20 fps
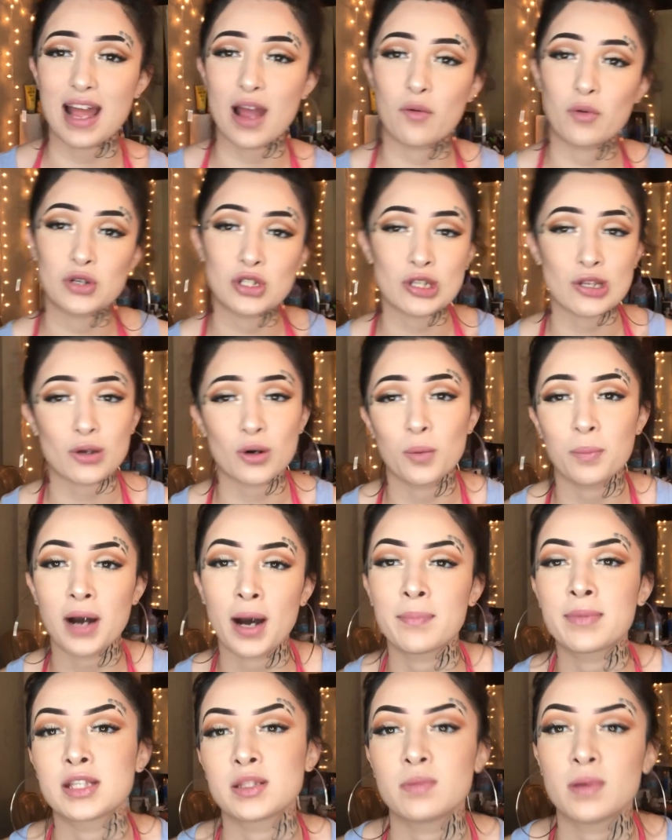And we're just gonna
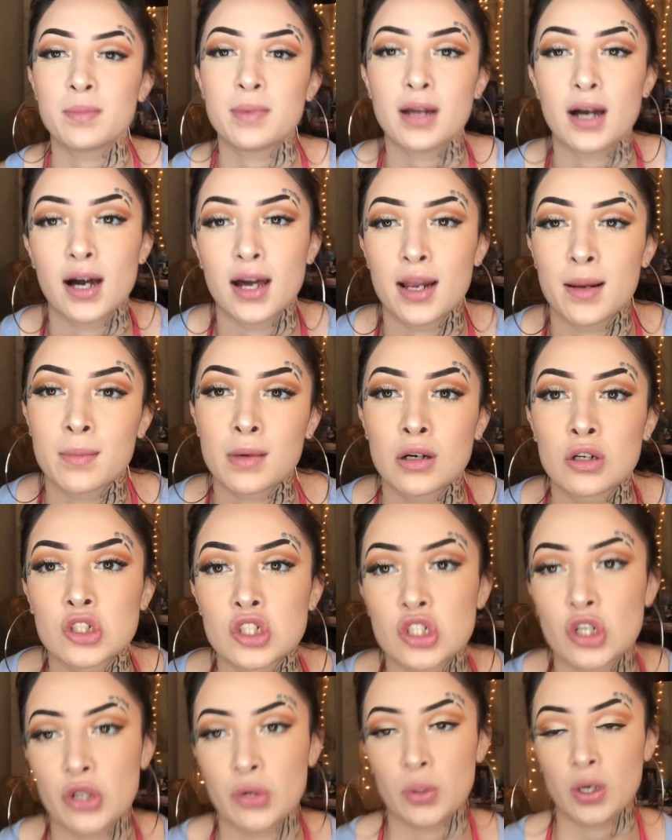pop this baby on. I'm gonna
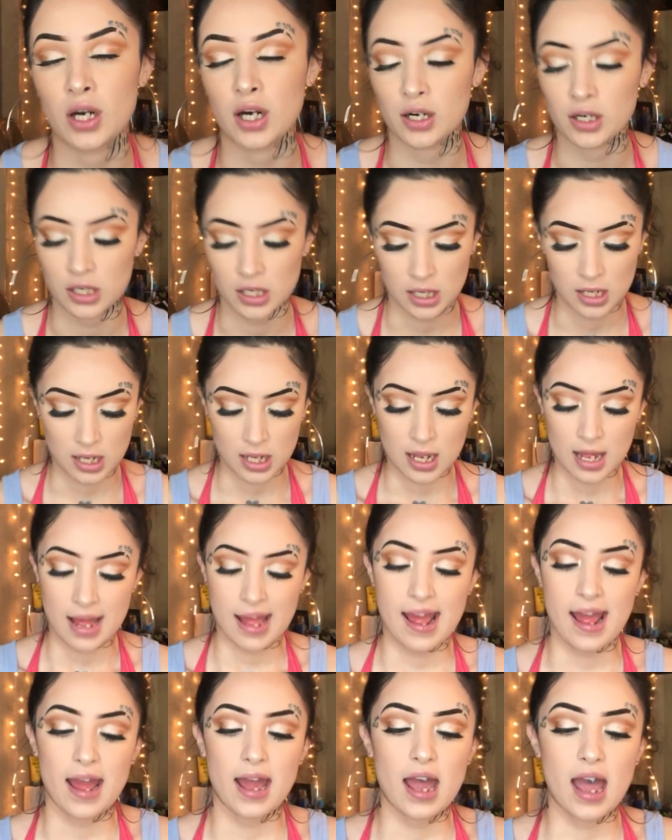show you her.
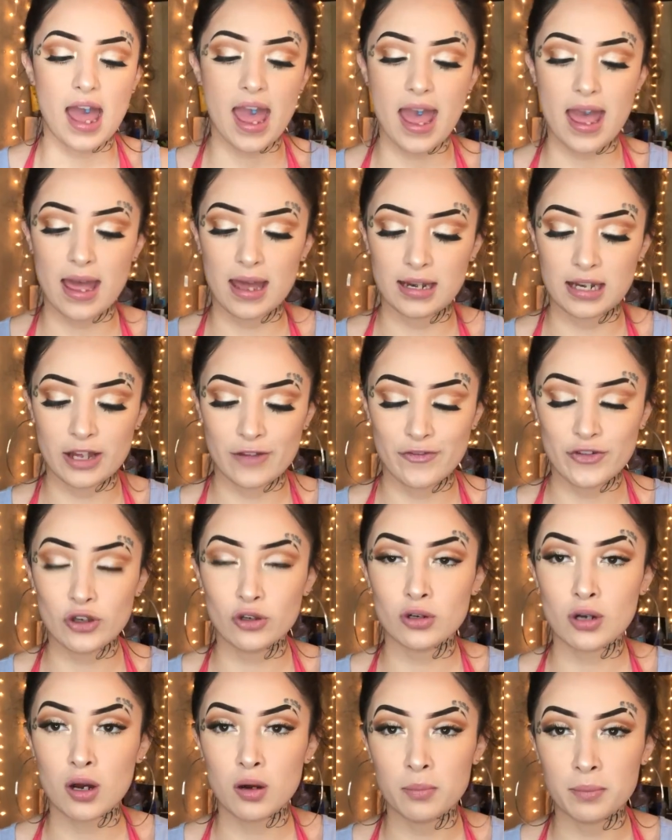And if
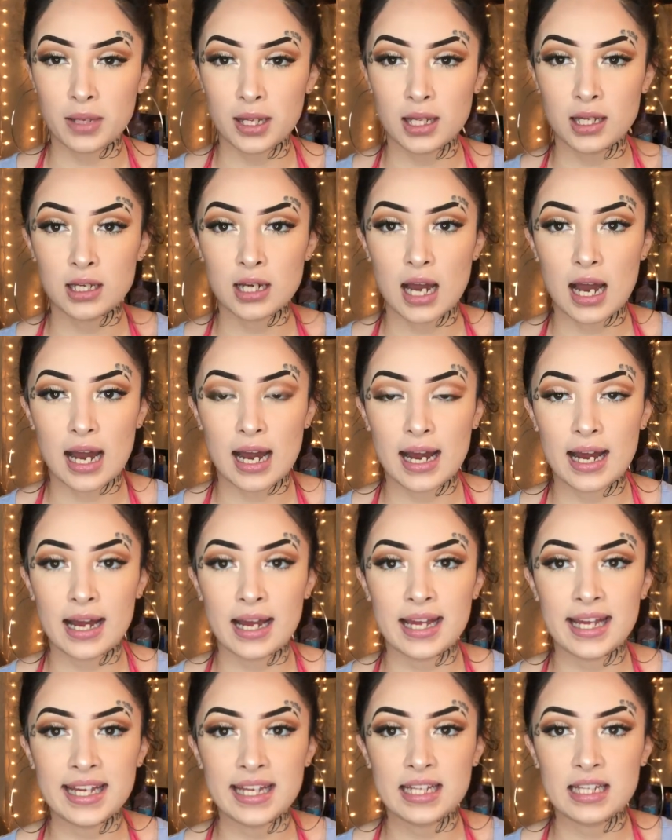you know me,
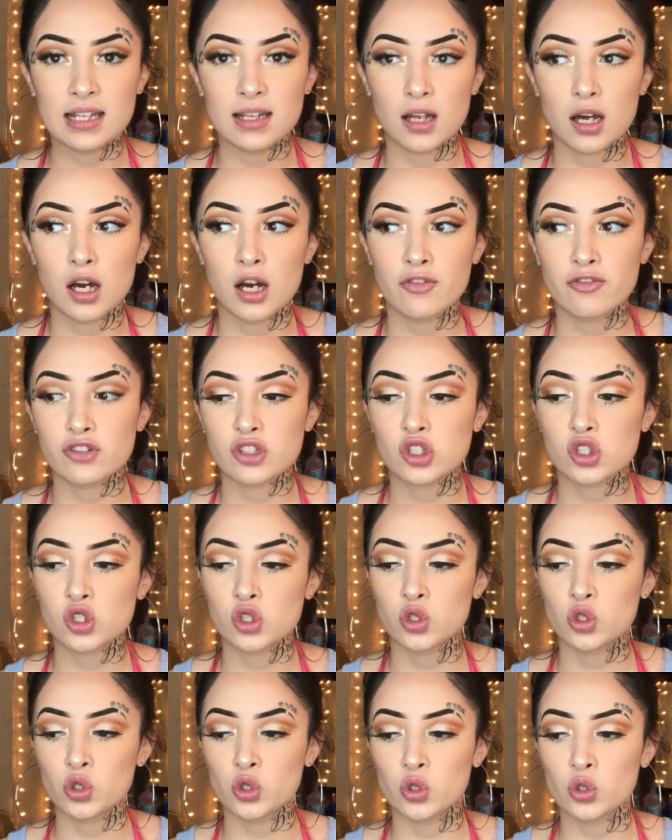I
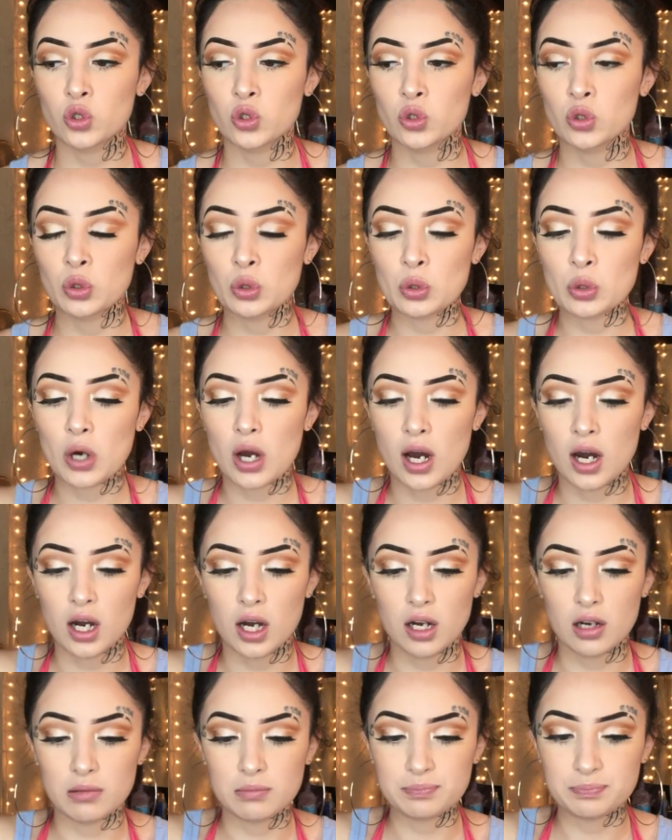love
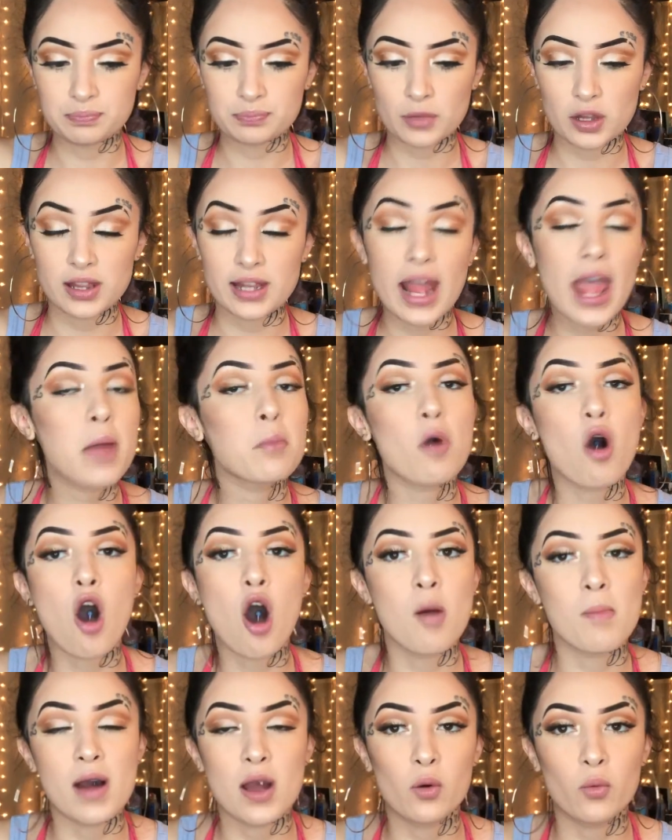to name
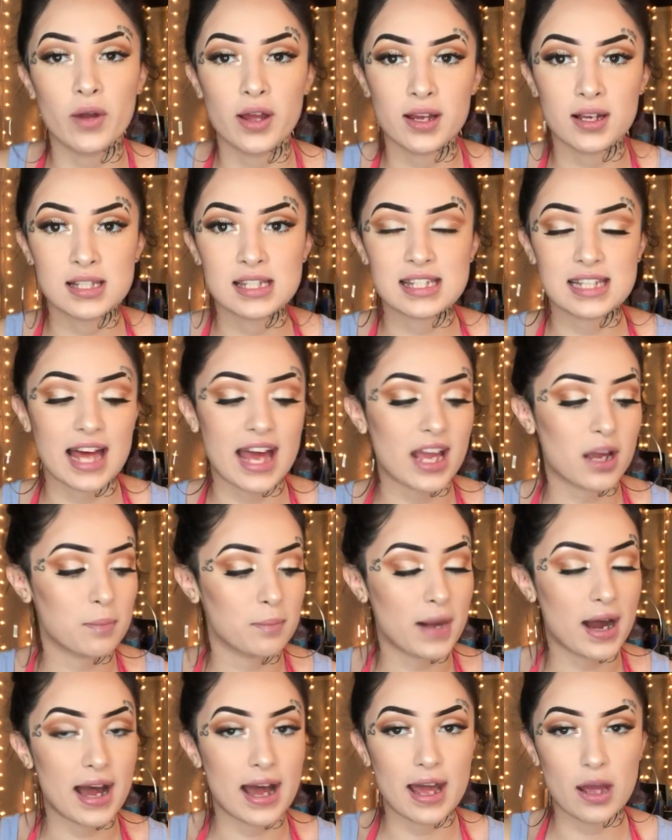all my wigs. Like
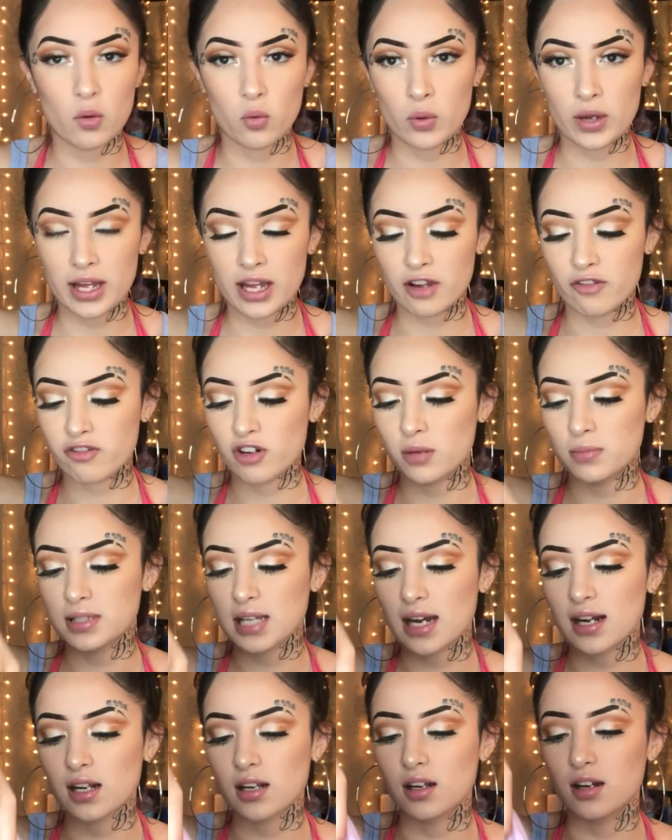my wig from
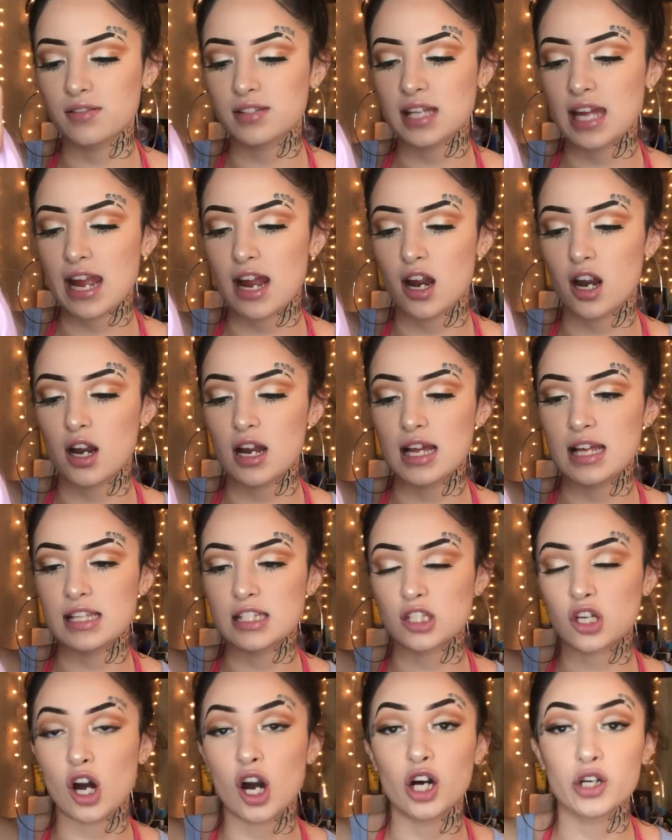Donna Loves Hair
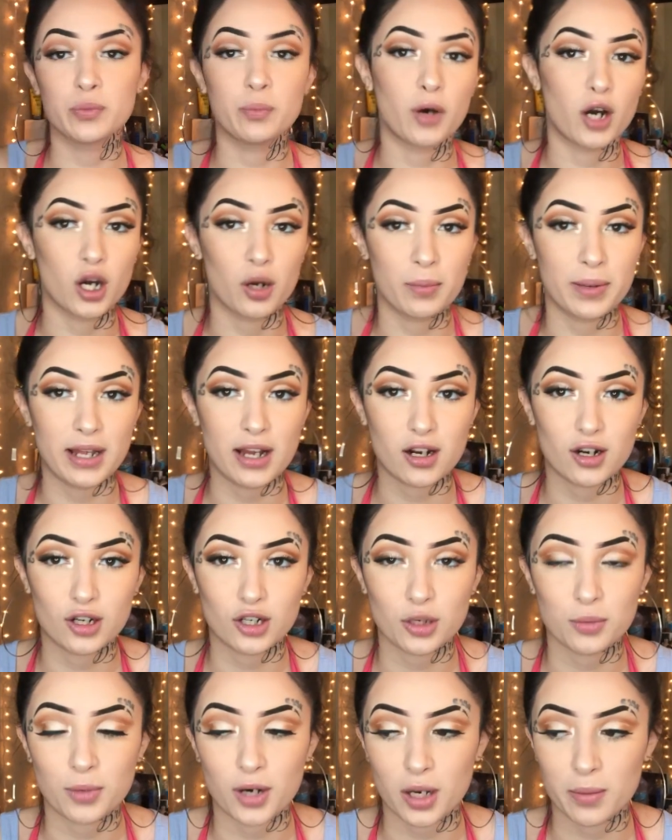is called Barbie. I call
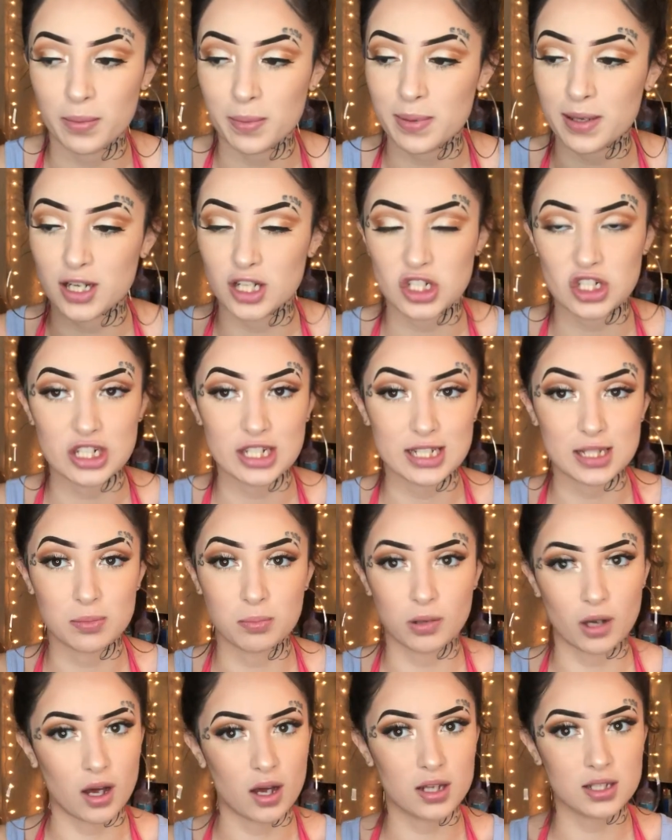her Barbie because she is
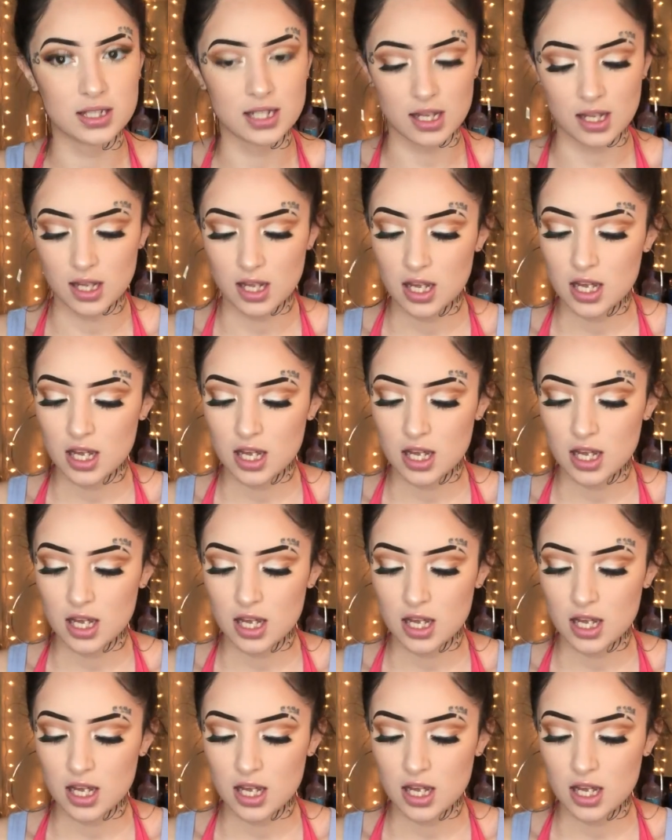blonde.